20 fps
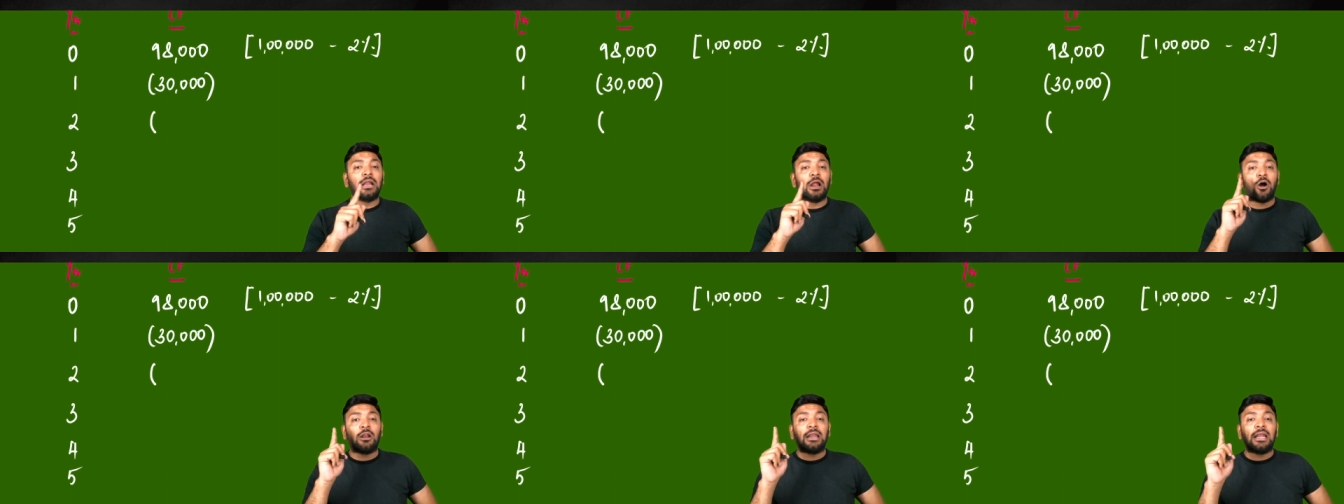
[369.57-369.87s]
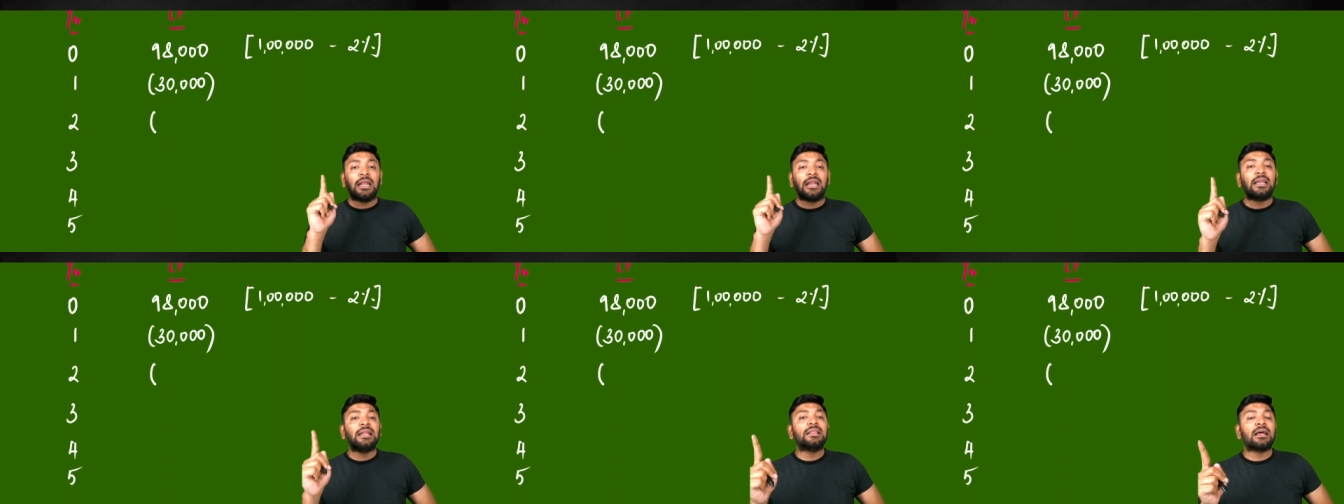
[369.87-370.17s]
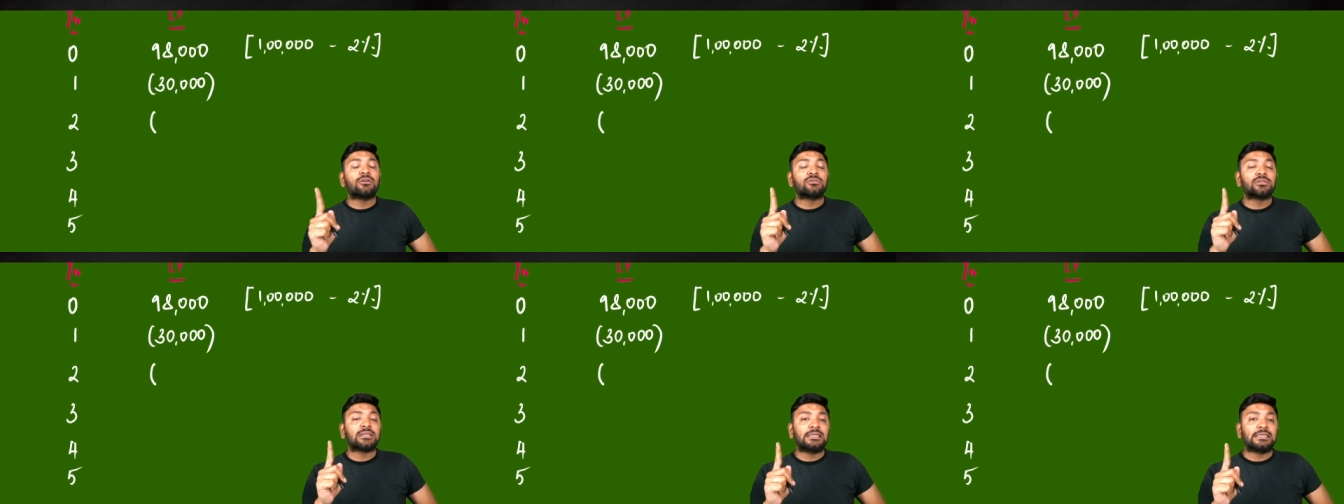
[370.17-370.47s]
On
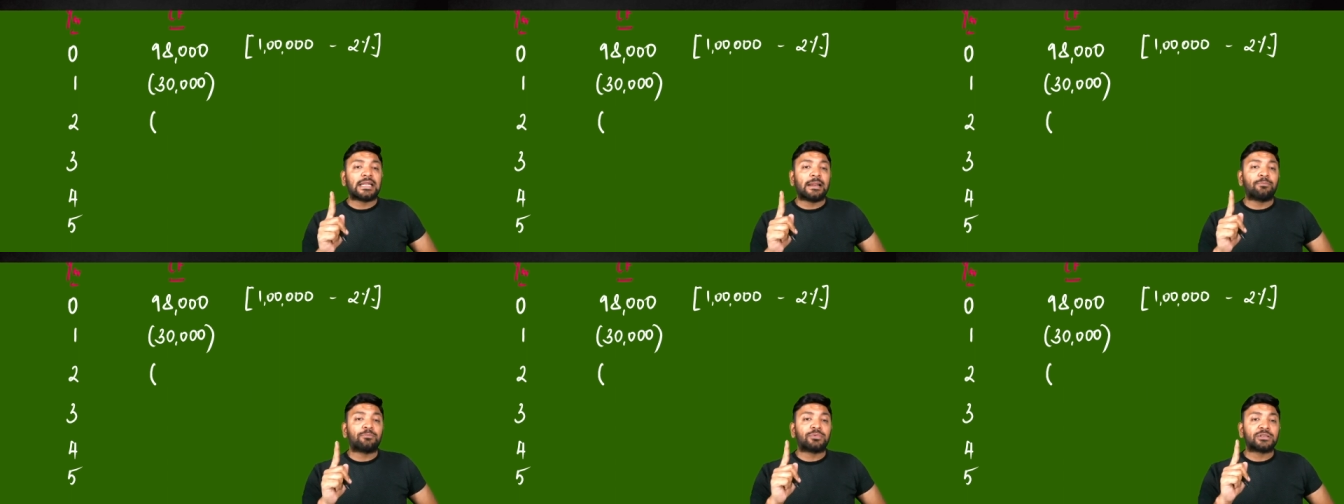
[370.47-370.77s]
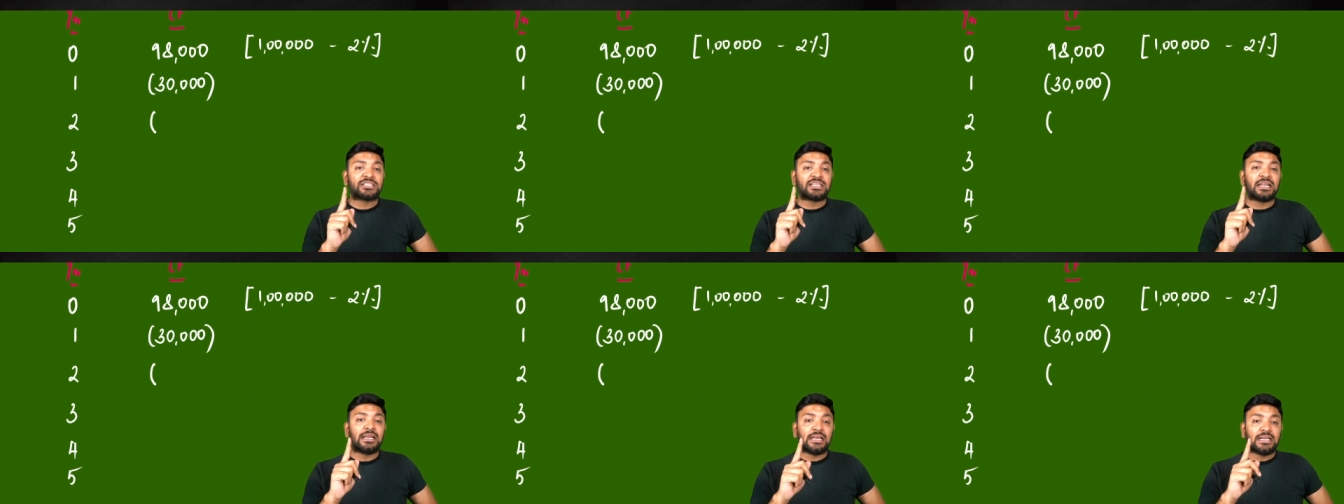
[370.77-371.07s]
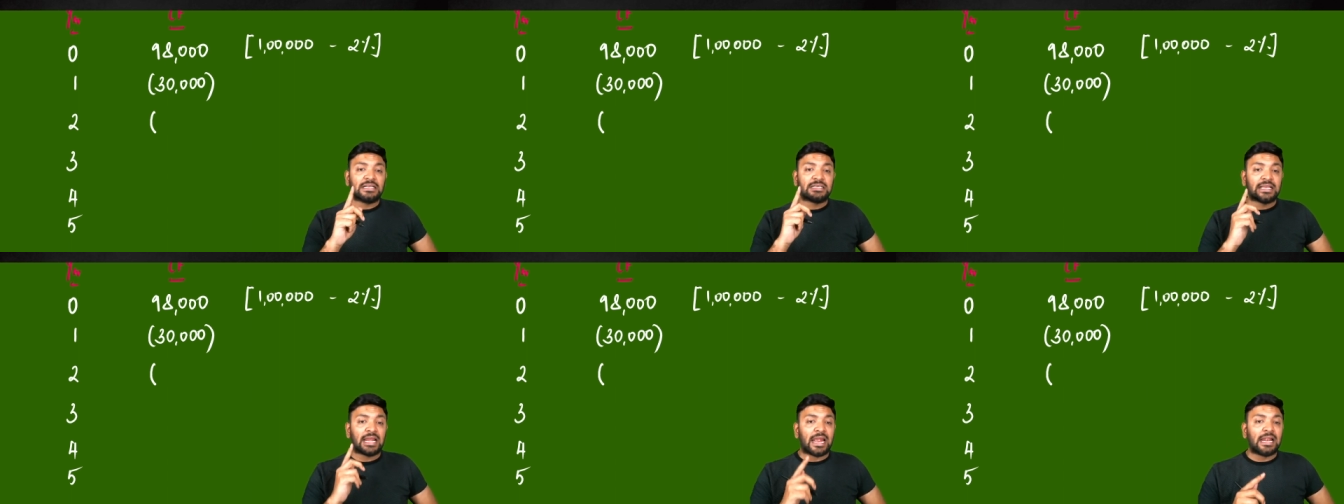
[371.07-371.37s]
80,000, 10%
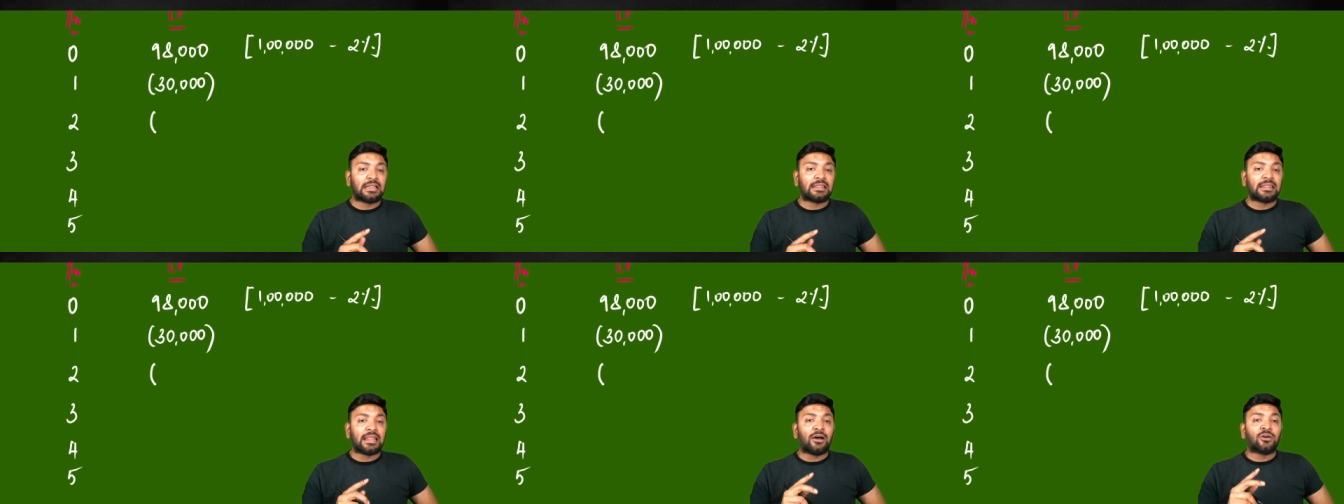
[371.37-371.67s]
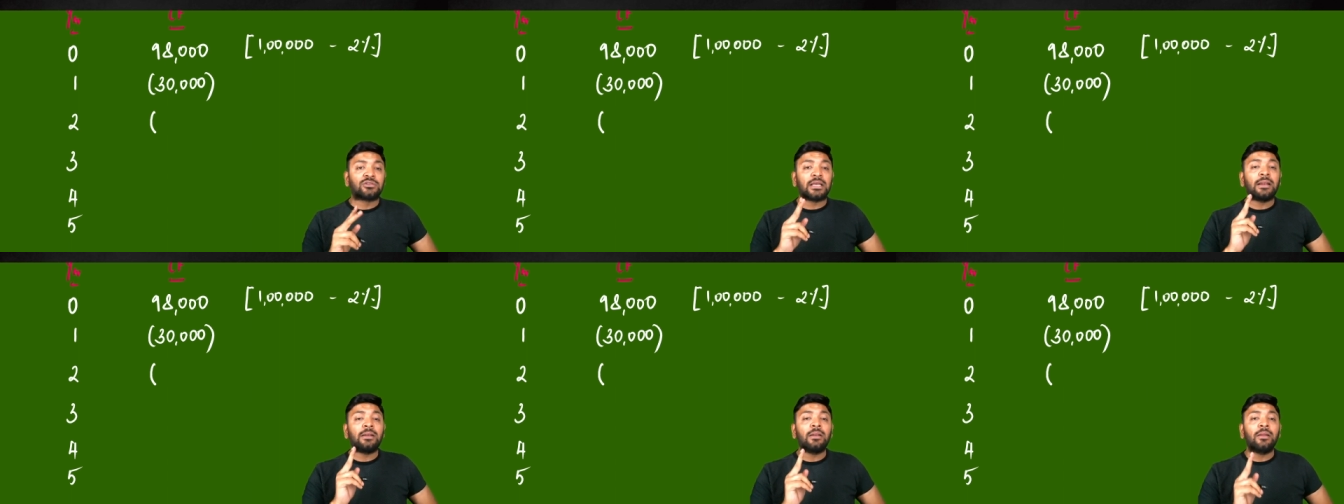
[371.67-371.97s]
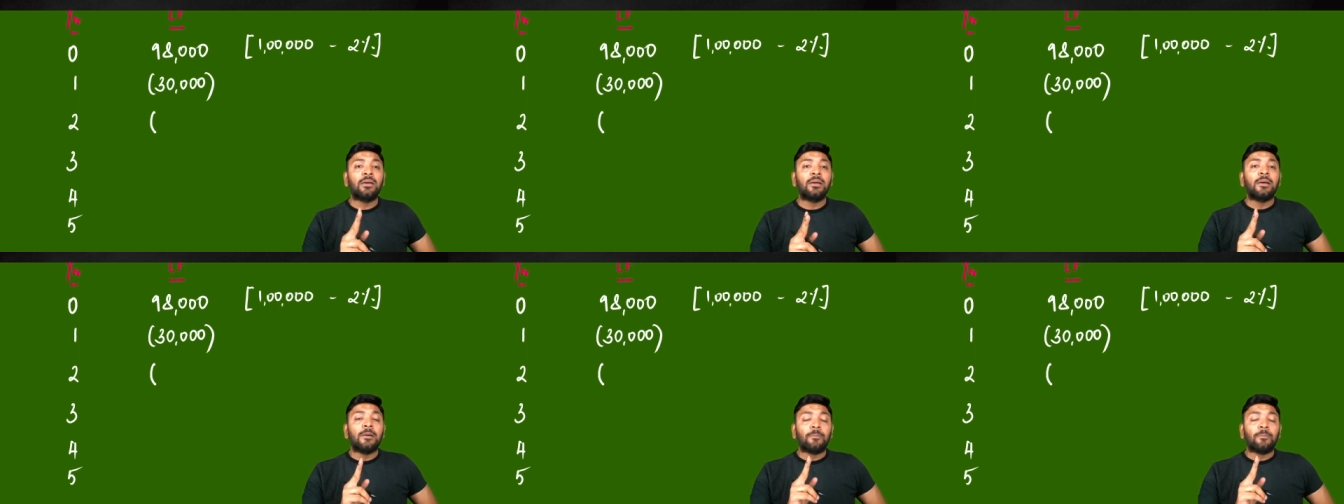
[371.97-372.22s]
is 8,000.